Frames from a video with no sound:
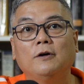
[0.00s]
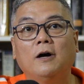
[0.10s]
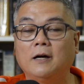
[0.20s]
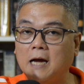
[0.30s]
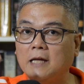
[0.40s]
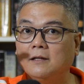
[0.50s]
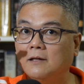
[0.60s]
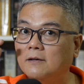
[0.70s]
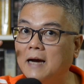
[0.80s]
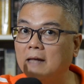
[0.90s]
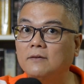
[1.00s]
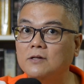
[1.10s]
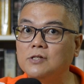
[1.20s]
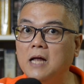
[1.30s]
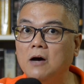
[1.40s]
Alright, write
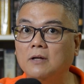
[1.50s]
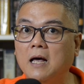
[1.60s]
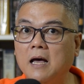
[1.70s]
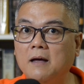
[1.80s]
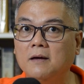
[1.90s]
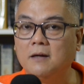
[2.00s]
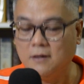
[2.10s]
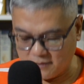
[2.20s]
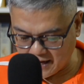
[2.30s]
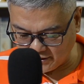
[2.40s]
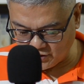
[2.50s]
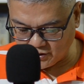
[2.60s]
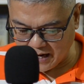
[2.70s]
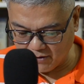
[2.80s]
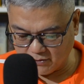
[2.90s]
this down ha. Write this
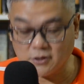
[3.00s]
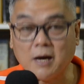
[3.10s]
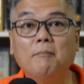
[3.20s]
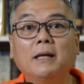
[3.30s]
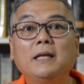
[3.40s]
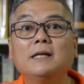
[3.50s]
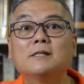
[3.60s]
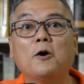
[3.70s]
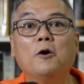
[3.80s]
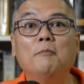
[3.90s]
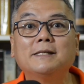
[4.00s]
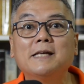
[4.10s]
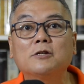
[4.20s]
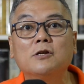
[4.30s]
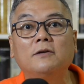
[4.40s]
down. Somebody sa comment
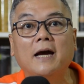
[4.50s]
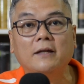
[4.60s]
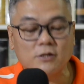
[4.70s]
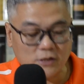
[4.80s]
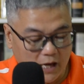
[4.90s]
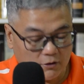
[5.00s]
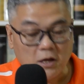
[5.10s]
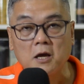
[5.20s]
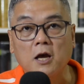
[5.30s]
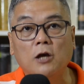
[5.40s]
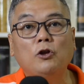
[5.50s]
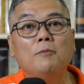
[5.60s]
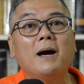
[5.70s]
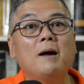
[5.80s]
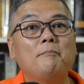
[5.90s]
section, write this down. Ito
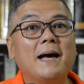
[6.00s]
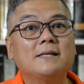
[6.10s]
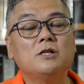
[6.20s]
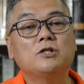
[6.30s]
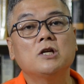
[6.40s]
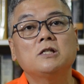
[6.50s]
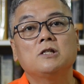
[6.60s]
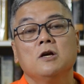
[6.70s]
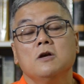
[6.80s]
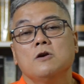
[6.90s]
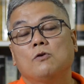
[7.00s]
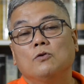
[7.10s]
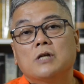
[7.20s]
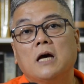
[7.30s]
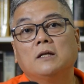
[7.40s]
yung mga passages kung
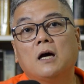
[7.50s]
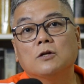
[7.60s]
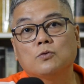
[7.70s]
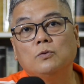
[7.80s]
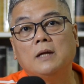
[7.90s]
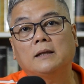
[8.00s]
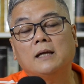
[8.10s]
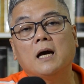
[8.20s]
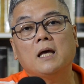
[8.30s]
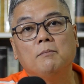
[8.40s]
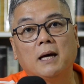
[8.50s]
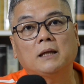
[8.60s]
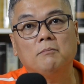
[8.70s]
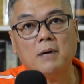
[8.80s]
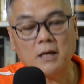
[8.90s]
saan nakasulat ang iba't
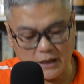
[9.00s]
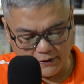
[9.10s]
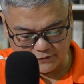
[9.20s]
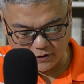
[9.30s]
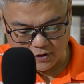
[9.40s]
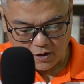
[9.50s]
ibang gifts.